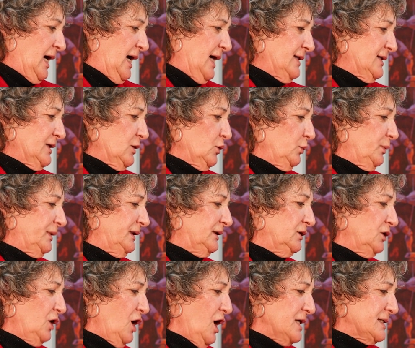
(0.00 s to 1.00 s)
And there will be
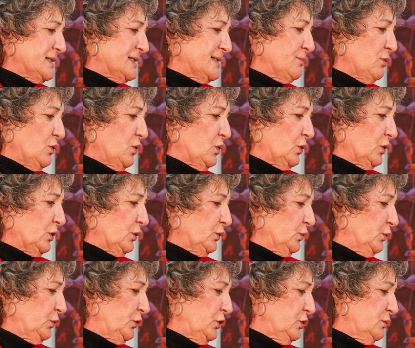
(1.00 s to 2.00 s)
lots more,
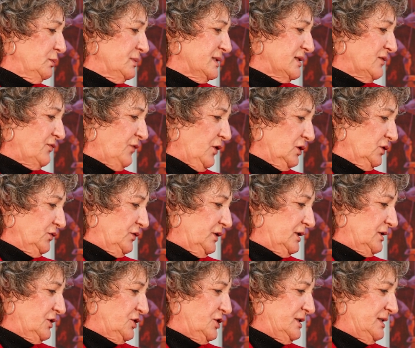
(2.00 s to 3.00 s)
rooms full of
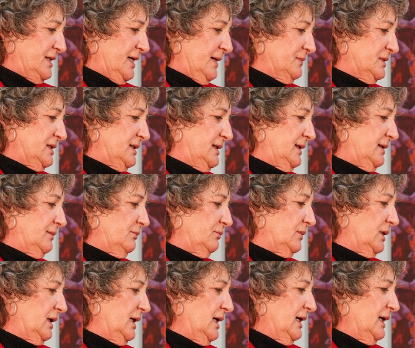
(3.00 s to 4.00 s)
it, she tempted
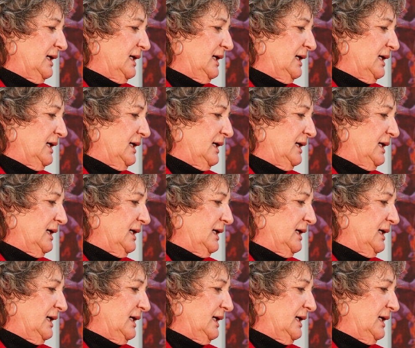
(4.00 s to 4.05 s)
him,